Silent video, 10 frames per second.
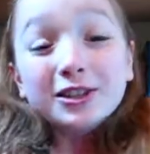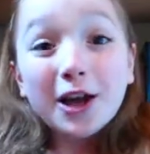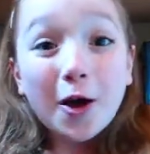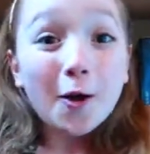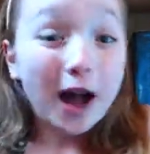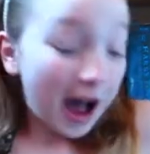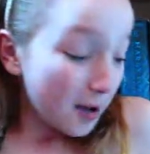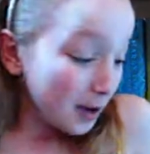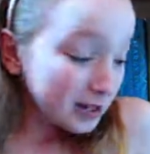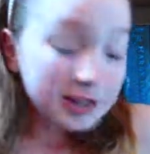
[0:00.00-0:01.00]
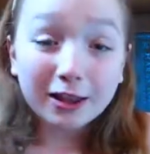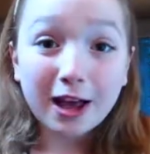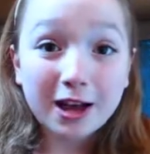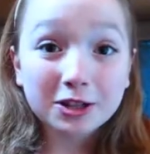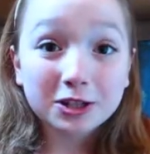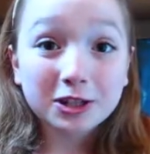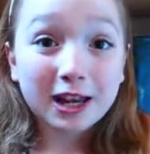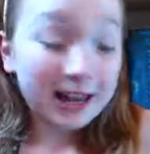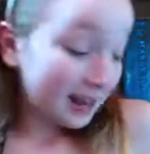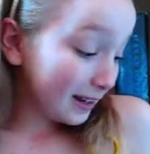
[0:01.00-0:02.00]
So, I went to Lush
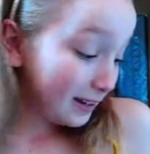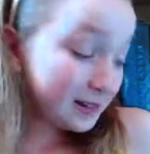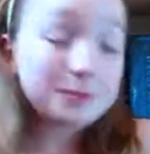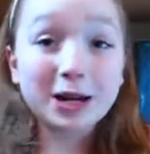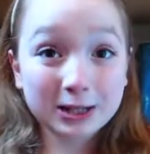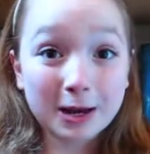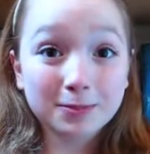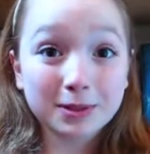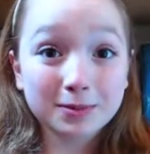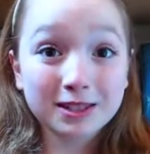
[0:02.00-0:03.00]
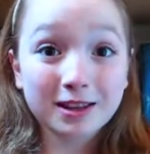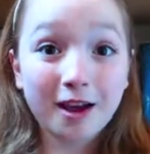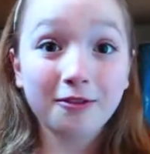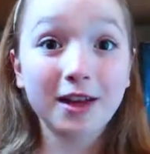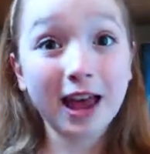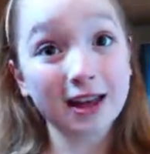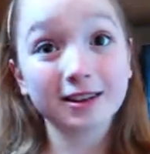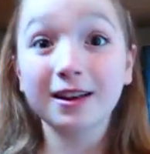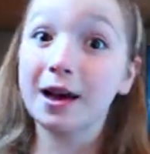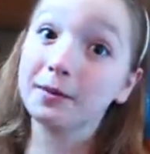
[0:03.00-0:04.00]
and picked up some stuff
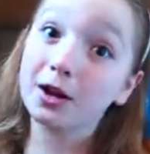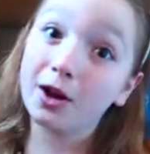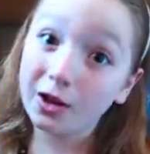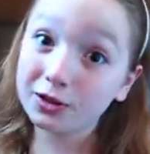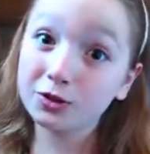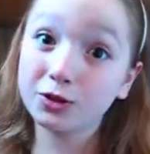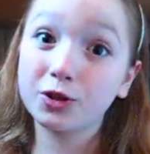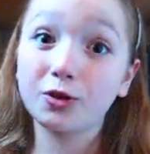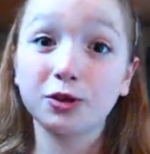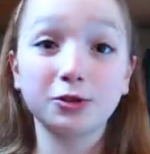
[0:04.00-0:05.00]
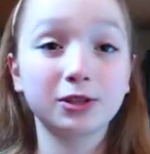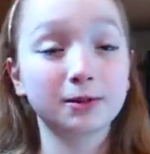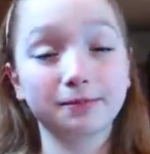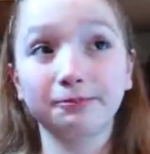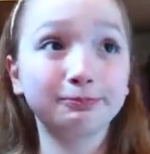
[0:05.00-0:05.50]
and I'm going to also show you some